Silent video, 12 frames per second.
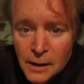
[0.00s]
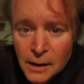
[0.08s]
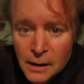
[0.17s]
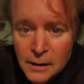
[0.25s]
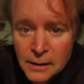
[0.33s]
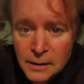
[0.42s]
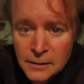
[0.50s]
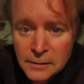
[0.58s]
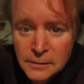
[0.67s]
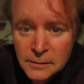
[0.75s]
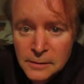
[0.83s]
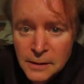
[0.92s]
Uh,
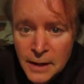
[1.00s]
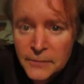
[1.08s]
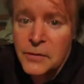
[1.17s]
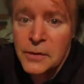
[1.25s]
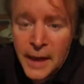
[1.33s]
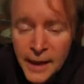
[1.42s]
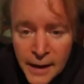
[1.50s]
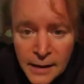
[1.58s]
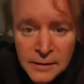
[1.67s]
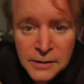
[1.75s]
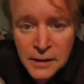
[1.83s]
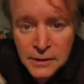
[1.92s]
if you
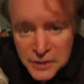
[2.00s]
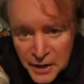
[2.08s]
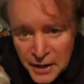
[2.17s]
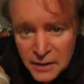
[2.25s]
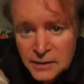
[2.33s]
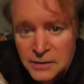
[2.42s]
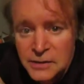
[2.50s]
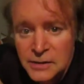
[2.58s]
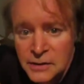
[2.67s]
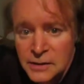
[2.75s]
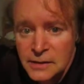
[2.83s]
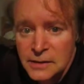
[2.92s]
can, change
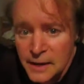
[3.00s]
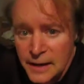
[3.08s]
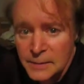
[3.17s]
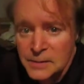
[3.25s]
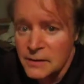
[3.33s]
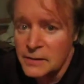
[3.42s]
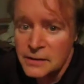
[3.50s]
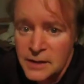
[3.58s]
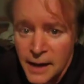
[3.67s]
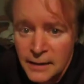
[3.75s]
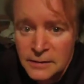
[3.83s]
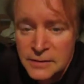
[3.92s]
the names of the
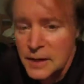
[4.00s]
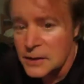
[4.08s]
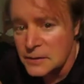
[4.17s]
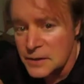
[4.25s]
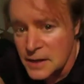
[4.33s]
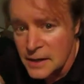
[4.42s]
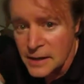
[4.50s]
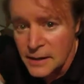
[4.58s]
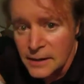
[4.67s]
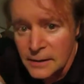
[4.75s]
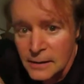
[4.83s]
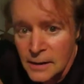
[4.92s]
titles that you'll see
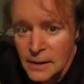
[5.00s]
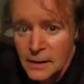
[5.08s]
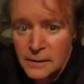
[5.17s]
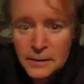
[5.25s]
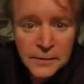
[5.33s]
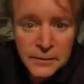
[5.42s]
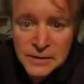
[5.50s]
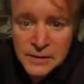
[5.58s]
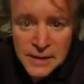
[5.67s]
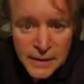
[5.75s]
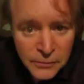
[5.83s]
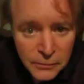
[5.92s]
here. If it's a
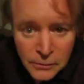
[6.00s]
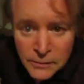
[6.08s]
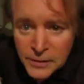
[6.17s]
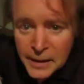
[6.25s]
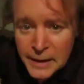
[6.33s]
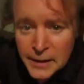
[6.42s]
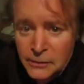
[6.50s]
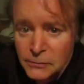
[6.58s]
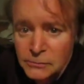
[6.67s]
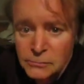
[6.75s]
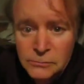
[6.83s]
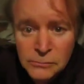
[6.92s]
David Wood video,
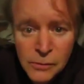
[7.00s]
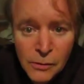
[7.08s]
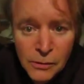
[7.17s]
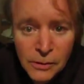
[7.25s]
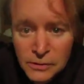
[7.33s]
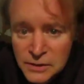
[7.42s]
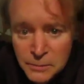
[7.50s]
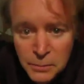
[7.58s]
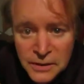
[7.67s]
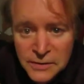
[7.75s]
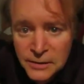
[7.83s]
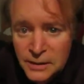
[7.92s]
or Christian
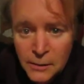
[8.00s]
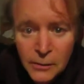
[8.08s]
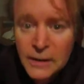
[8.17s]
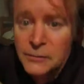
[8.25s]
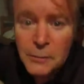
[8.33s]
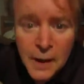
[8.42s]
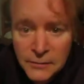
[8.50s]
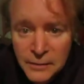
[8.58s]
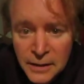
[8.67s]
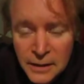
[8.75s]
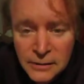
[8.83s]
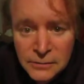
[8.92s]
Prince video, or even my
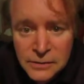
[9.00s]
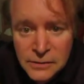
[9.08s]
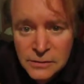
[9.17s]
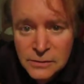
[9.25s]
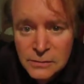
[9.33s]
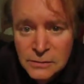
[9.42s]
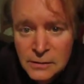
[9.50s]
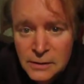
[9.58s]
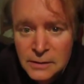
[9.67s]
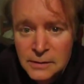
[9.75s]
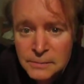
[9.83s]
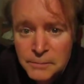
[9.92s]
videos.
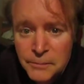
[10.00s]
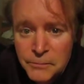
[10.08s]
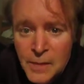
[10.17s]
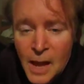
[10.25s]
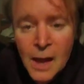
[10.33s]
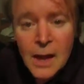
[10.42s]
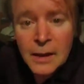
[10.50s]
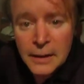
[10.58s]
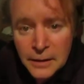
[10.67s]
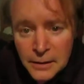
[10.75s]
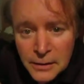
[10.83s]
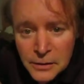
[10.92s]
Um,
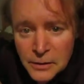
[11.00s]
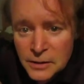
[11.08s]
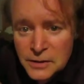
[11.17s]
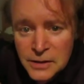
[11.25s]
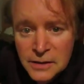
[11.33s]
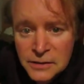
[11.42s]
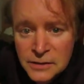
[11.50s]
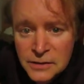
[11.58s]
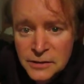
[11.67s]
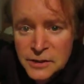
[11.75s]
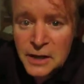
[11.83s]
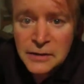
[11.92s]
you can
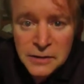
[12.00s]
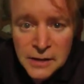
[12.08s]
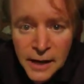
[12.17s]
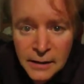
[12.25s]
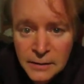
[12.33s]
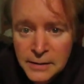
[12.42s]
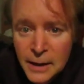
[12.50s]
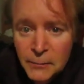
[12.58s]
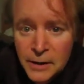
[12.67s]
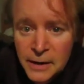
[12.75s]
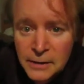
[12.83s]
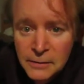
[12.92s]
just change the title and that
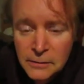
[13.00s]
way